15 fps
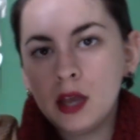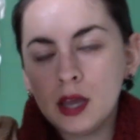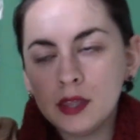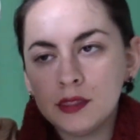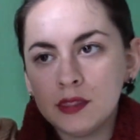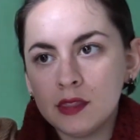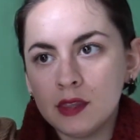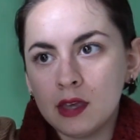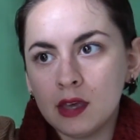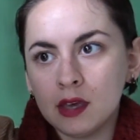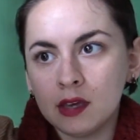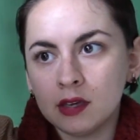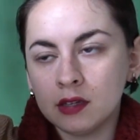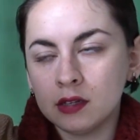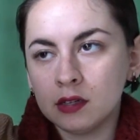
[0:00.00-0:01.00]
And
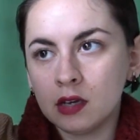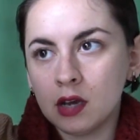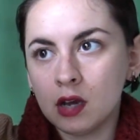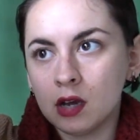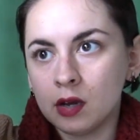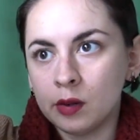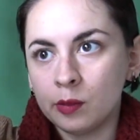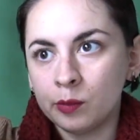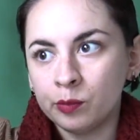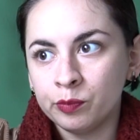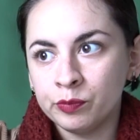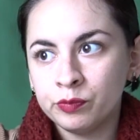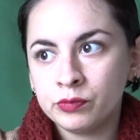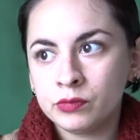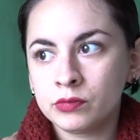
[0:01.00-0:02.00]

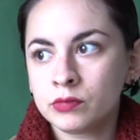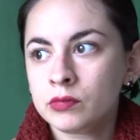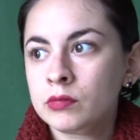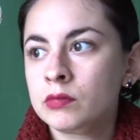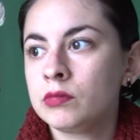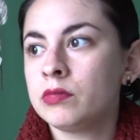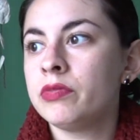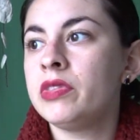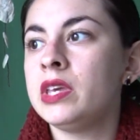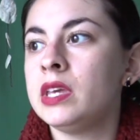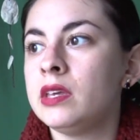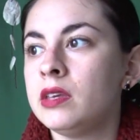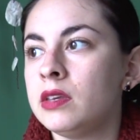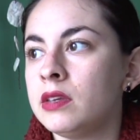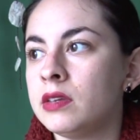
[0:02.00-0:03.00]
then
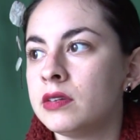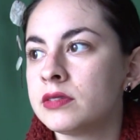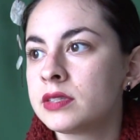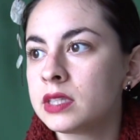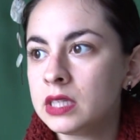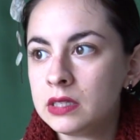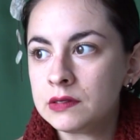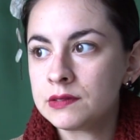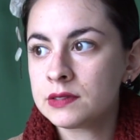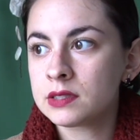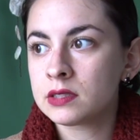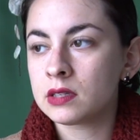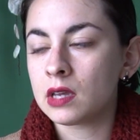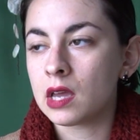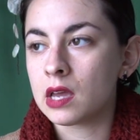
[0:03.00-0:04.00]
the
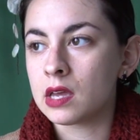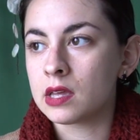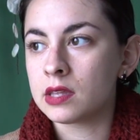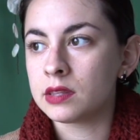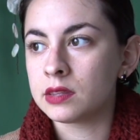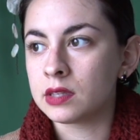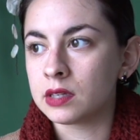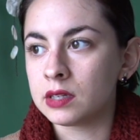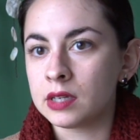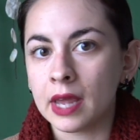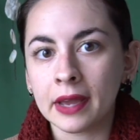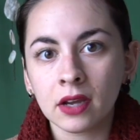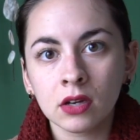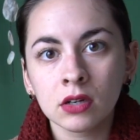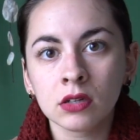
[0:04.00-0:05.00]
sleeves and the
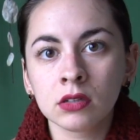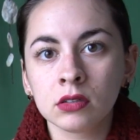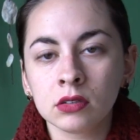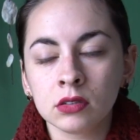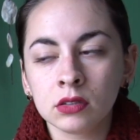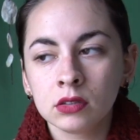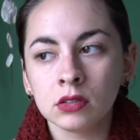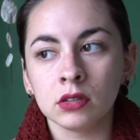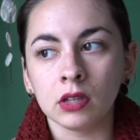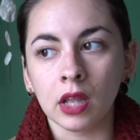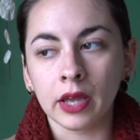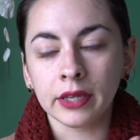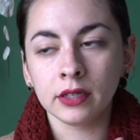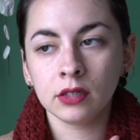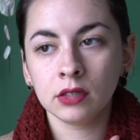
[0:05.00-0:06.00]
neck
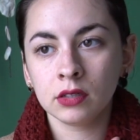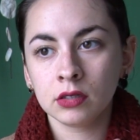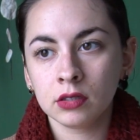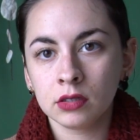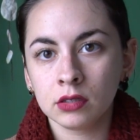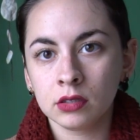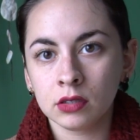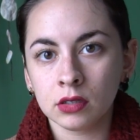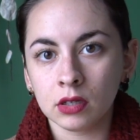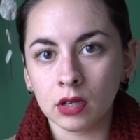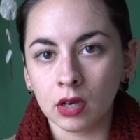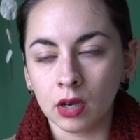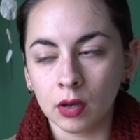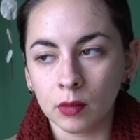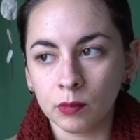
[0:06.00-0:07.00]
line.
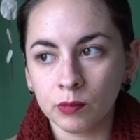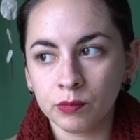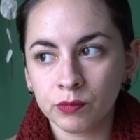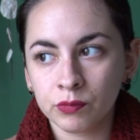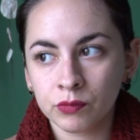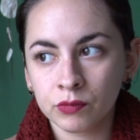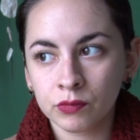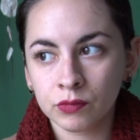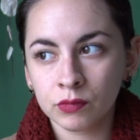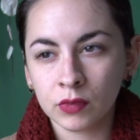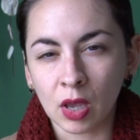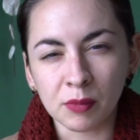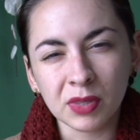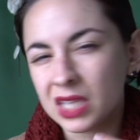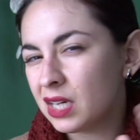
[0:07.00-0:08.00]
I'm
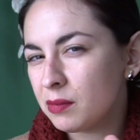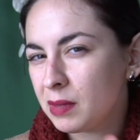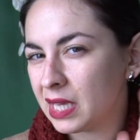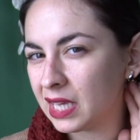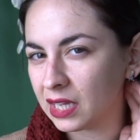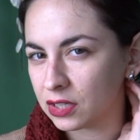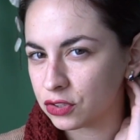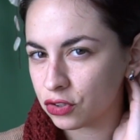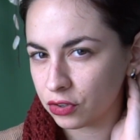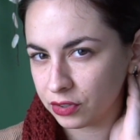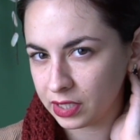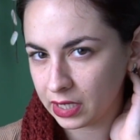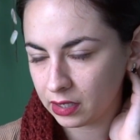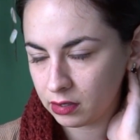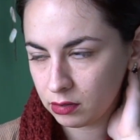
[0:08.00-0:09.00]
thinking of making a
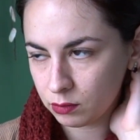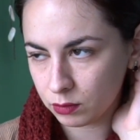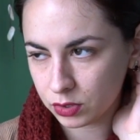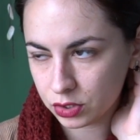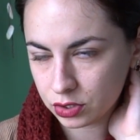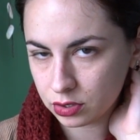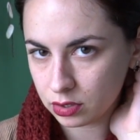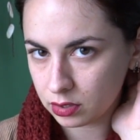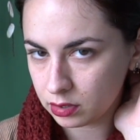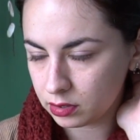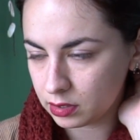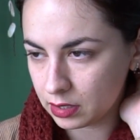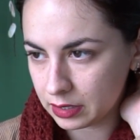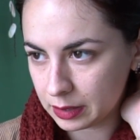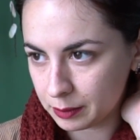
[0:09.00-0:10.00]
turtleneck, which
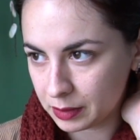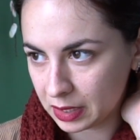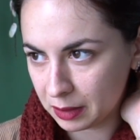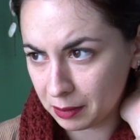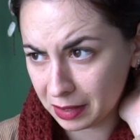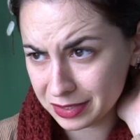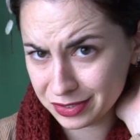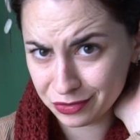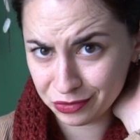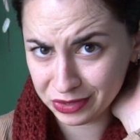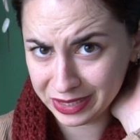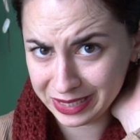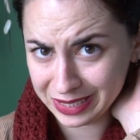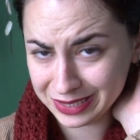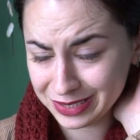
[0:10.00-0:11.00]
now that I'm thinking about it, I should
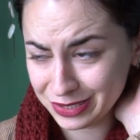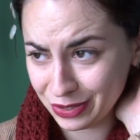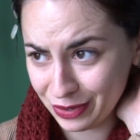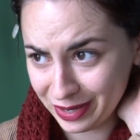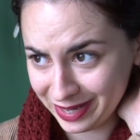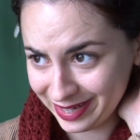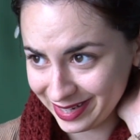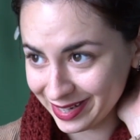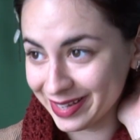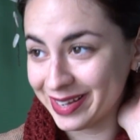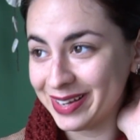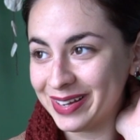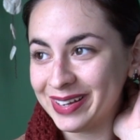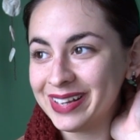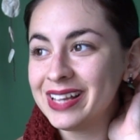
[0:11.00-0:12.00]
really get started.
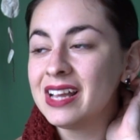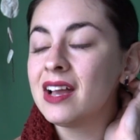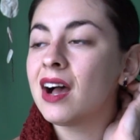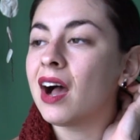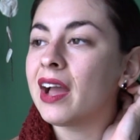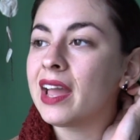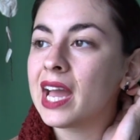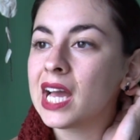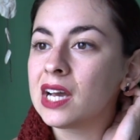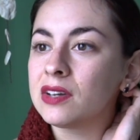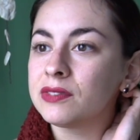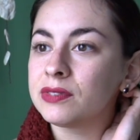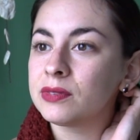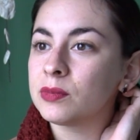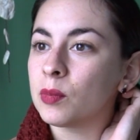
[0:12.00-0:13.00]
I
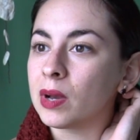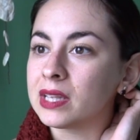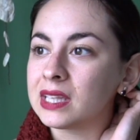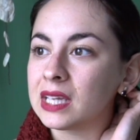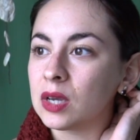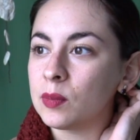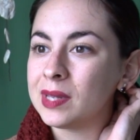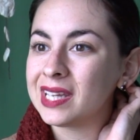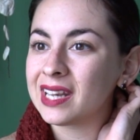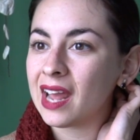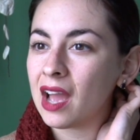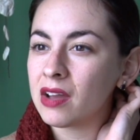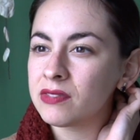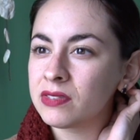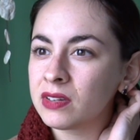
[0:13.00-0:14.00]
have, what, like a week and a
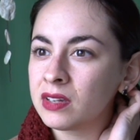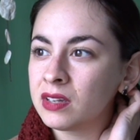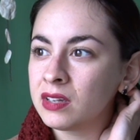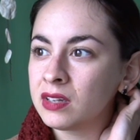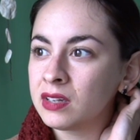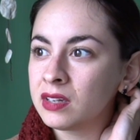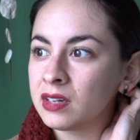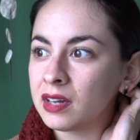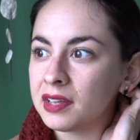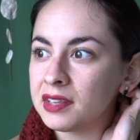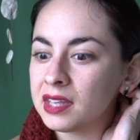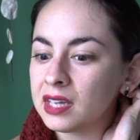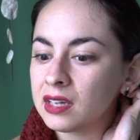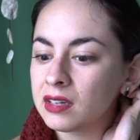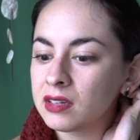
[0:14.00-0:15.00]
half, I
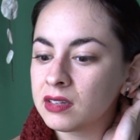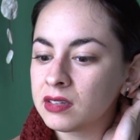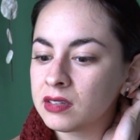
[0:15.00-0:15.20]
think.